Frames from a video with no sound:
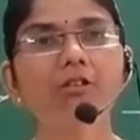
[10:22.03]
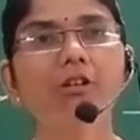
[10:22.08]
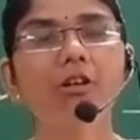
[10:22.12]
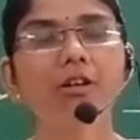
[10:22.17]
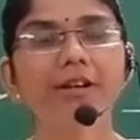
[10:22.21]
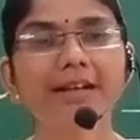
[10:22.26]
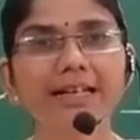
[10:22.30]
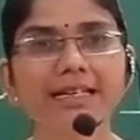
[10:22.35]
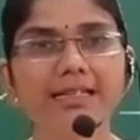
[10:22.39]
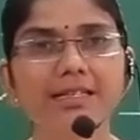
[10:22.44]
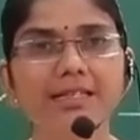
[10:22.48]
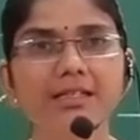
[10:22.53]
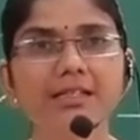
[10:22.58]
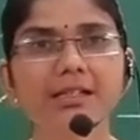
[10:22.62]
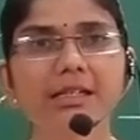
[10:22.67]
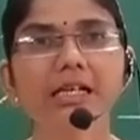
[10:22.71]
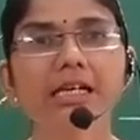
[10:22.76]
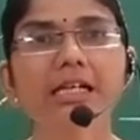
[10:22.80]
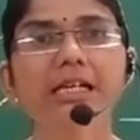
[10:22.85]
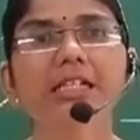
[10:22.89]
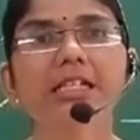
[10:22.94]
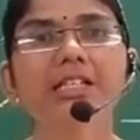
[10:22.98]
called as
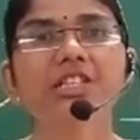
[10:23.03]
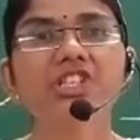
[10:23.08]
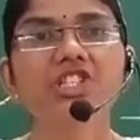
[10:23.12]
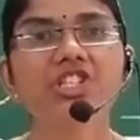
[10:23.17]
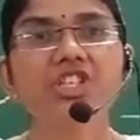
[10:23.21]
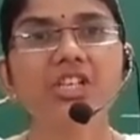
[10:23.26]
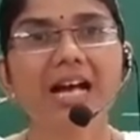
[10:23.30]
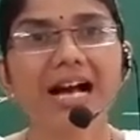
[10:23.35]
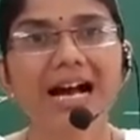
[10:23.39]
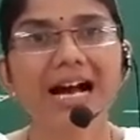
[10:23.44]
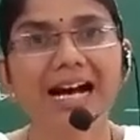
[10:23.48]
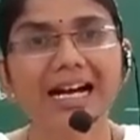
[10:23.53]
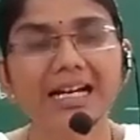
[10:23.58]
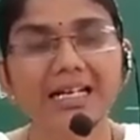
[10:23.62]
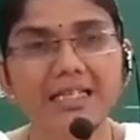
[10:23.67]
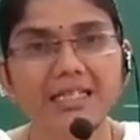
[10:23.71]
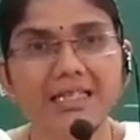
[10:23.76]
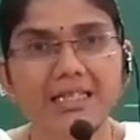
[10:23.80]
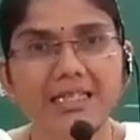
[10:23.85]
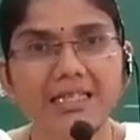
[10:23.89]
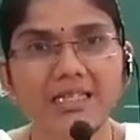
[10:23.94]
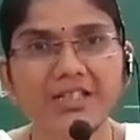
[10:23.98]
a
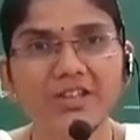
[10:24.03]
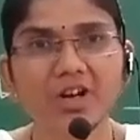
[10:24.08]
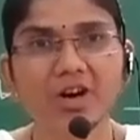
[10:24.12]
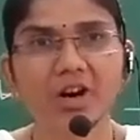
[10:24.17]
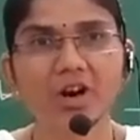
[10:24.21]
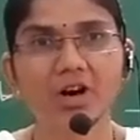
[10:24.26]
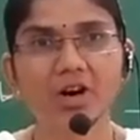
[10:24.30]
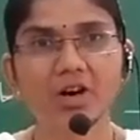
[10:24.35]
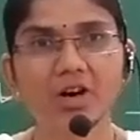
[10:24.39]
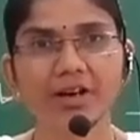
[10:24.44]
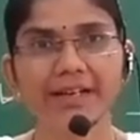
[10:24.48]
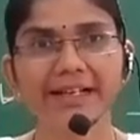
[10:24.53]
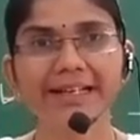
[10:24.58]
Charles law.